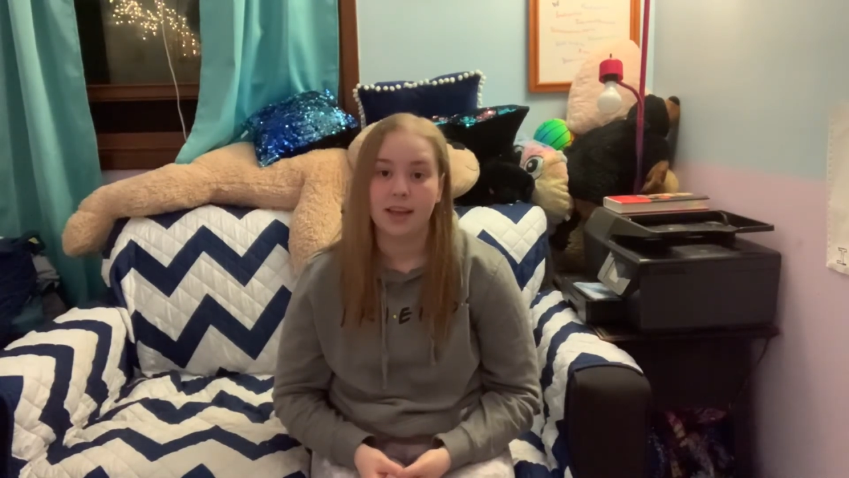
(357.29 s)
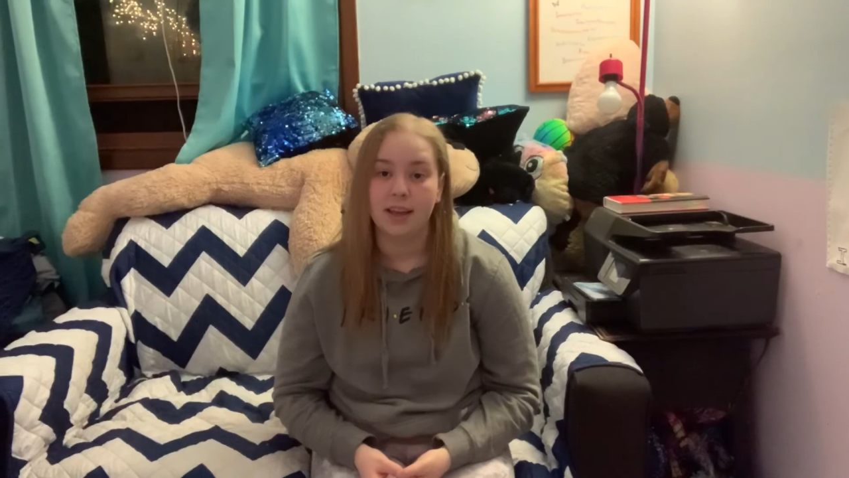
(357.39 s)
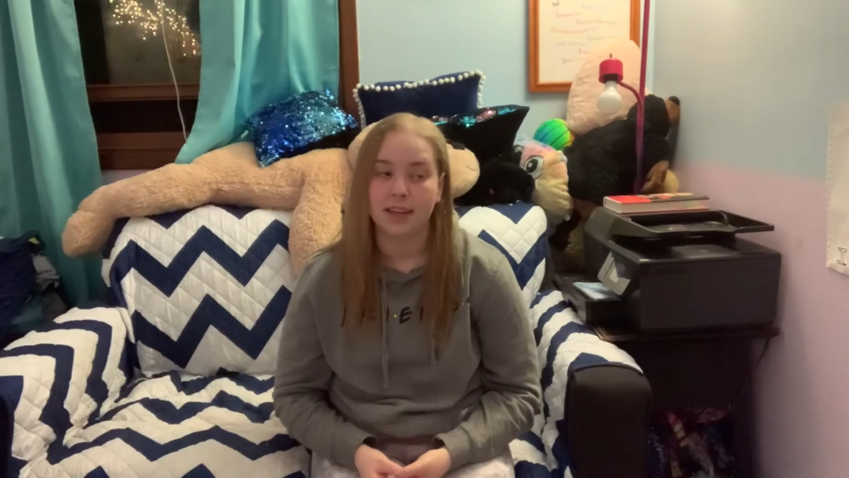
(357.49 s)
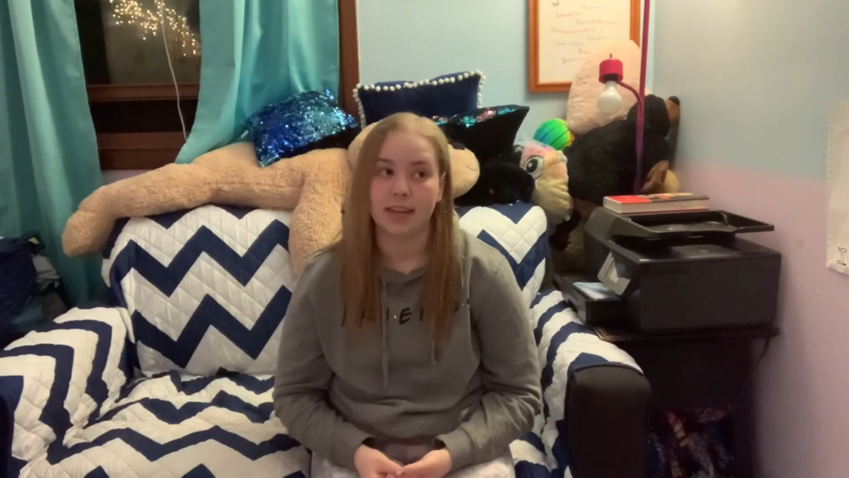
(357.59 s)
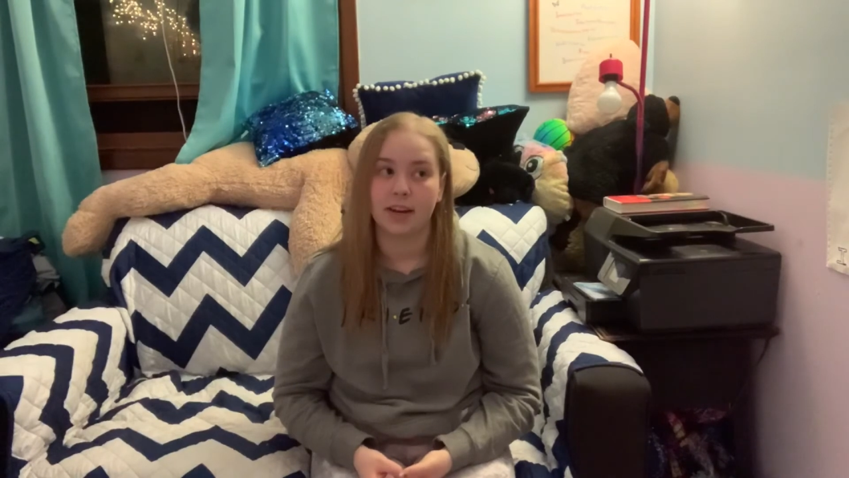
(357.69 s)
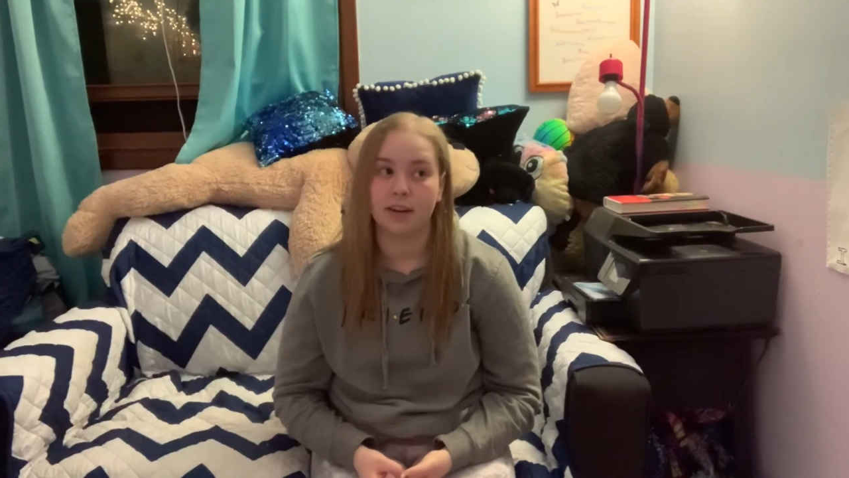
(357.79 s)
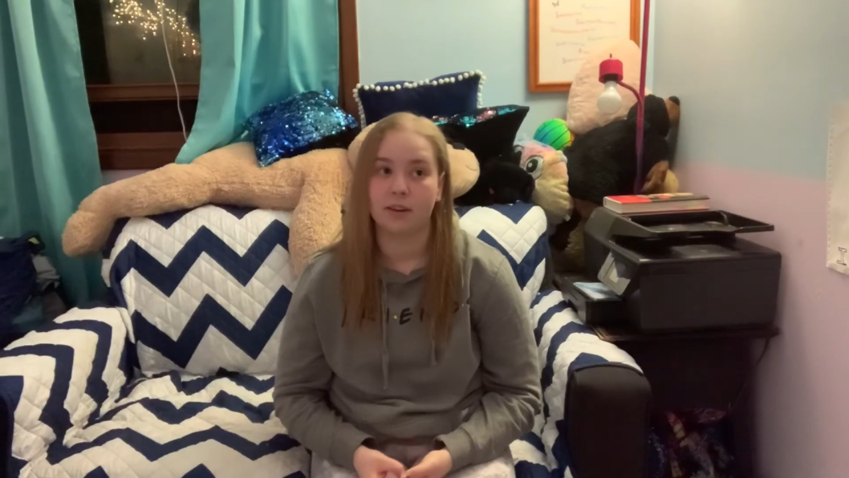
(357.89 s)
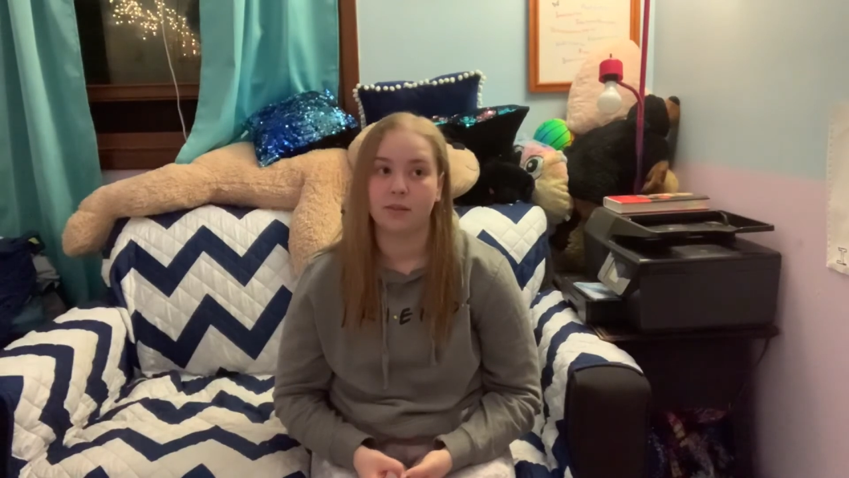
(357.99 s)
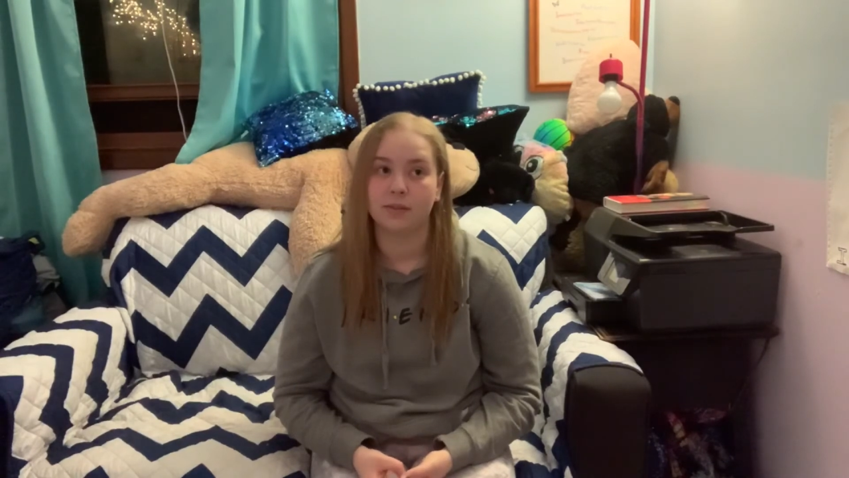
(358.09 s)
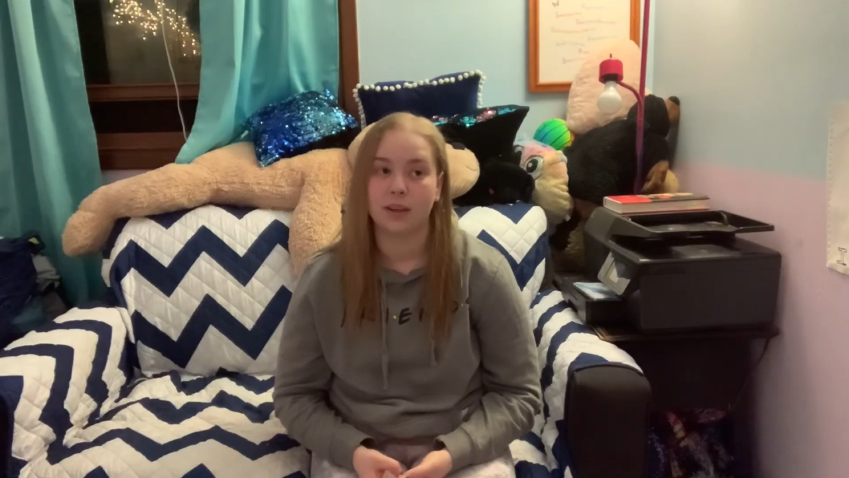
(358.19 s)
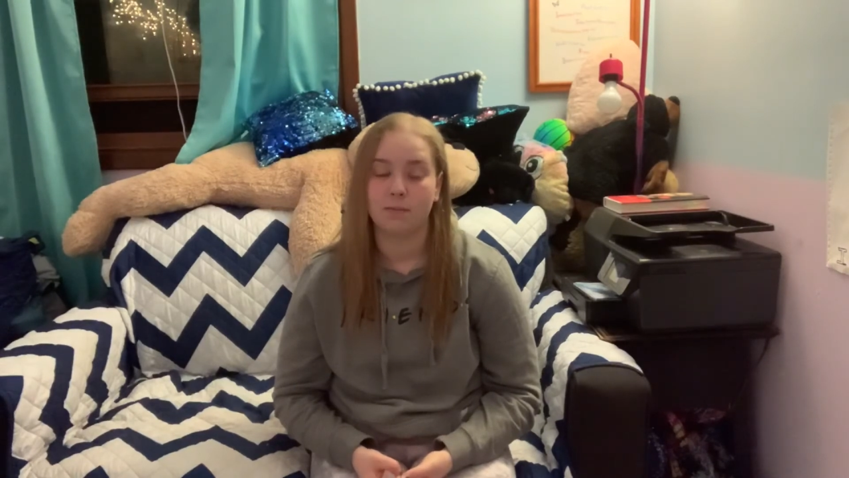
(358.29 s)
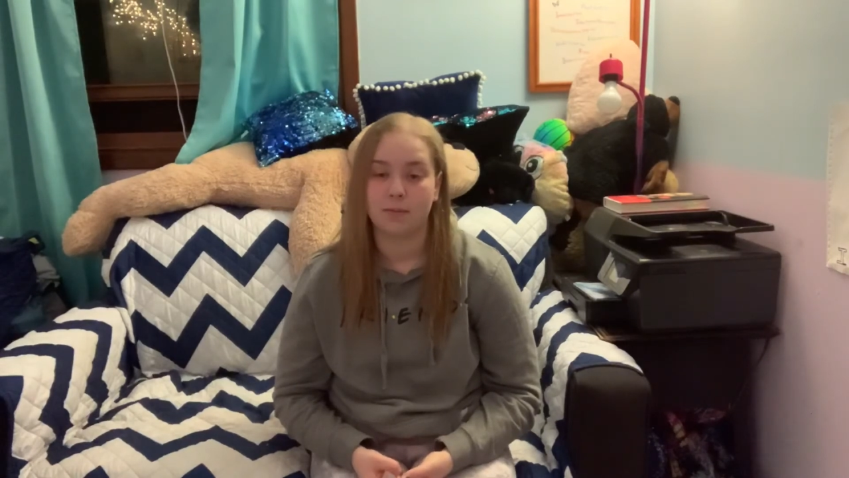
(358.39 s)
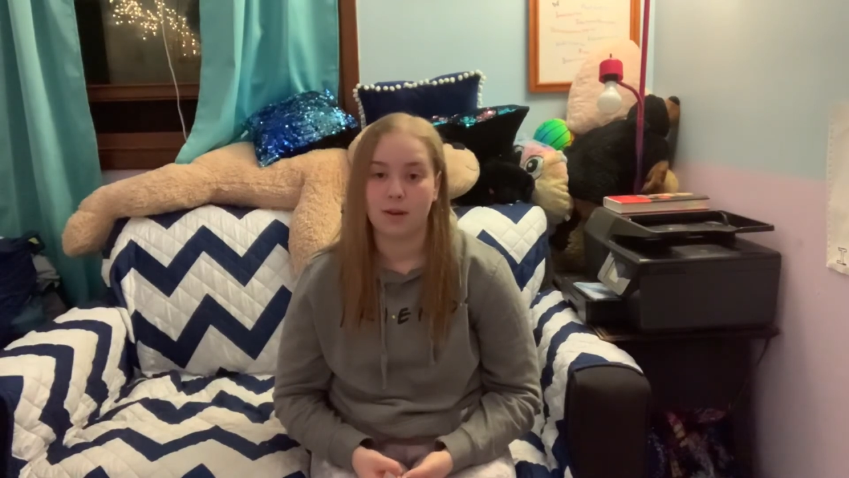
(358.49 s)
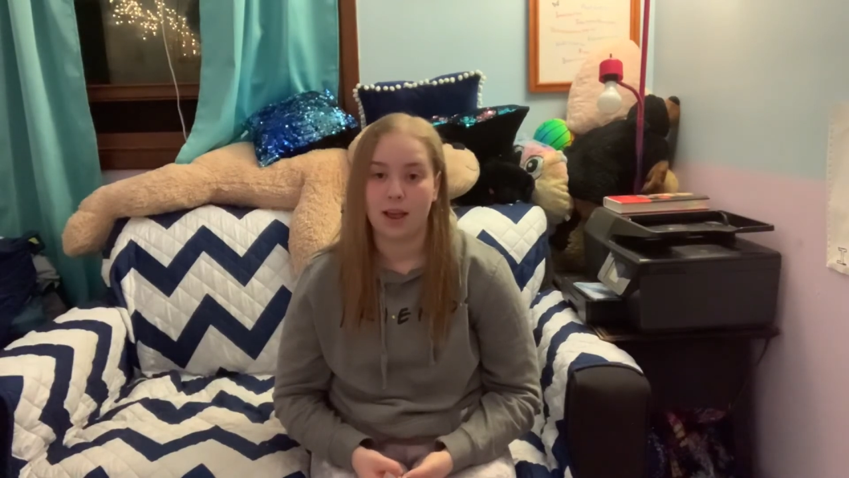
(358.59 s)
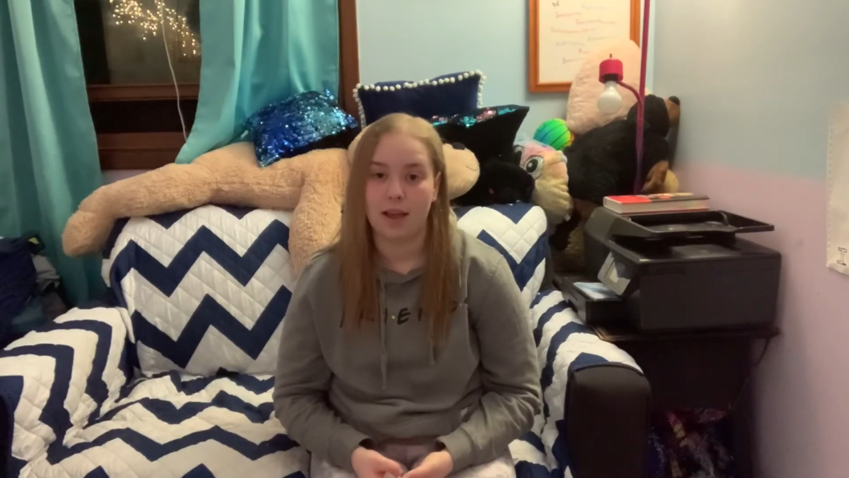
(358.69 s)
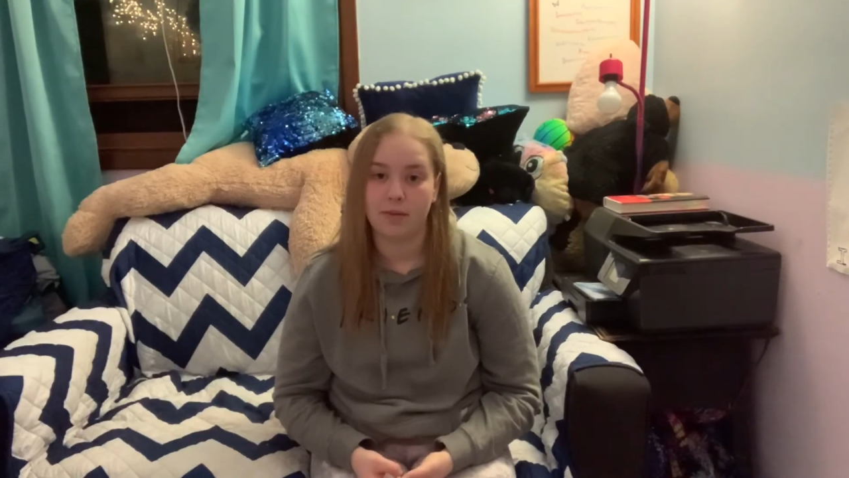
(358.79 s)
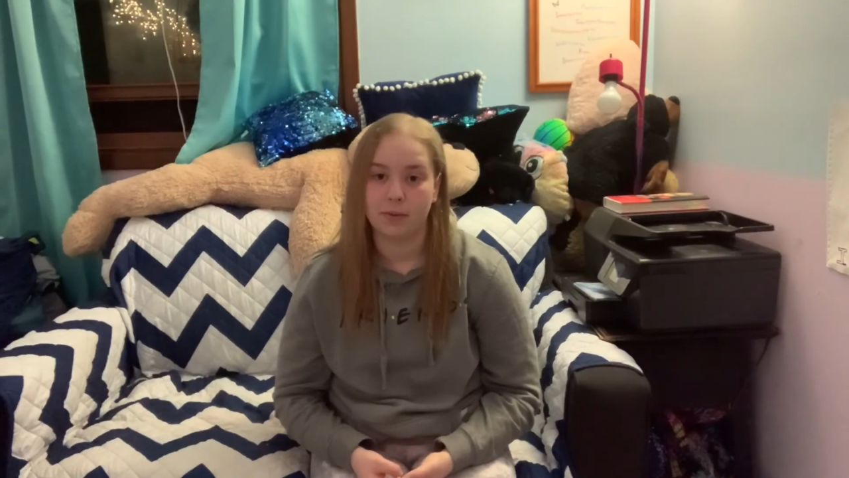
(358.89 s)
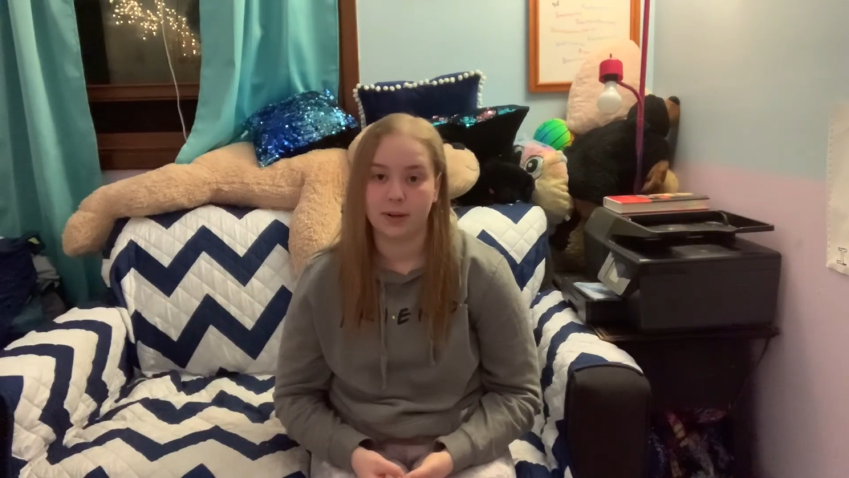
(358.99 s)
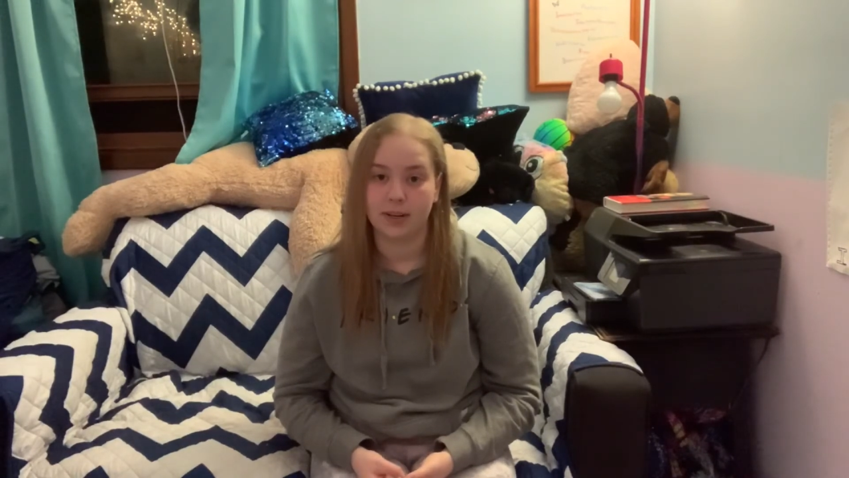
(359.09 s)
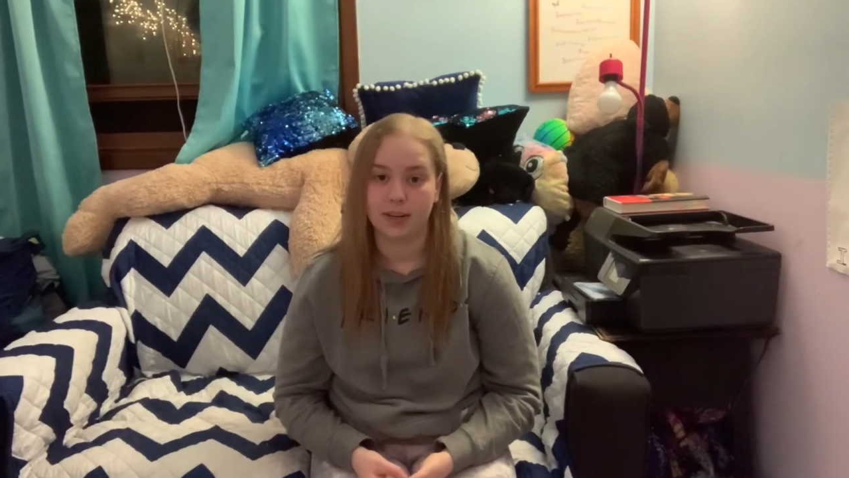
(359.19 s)
because I know
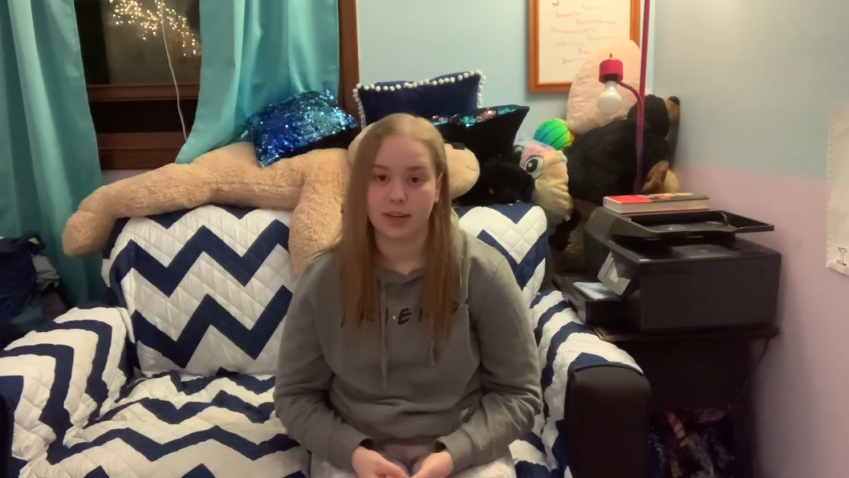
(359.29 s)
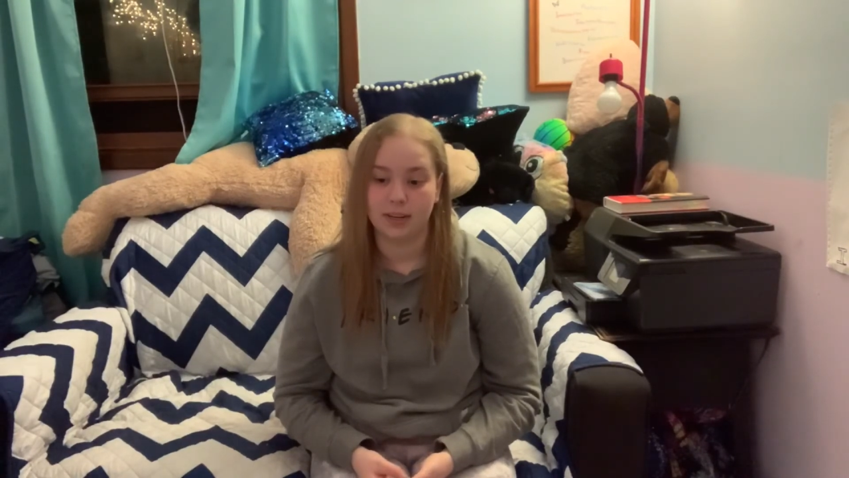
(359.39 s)
everyone,